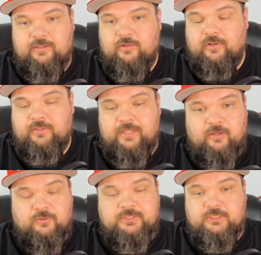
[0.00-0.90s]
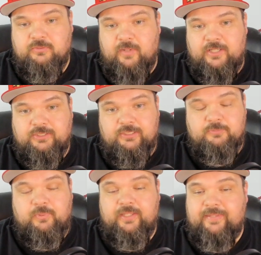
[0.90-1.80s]
nickel
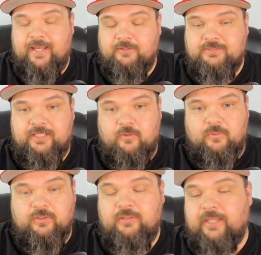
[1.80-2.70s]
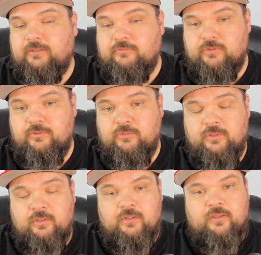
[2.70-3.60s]
situations, play the outside corner like you do.